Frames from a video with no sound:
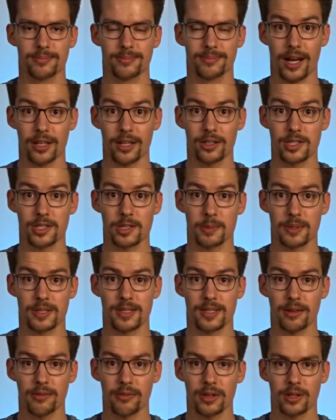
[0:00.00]
Under
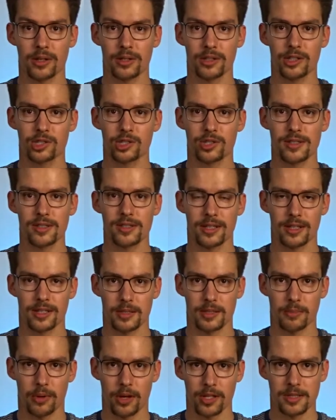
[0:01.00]
specific conditions, it
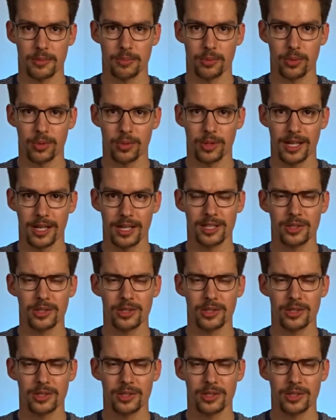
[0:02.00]
is possible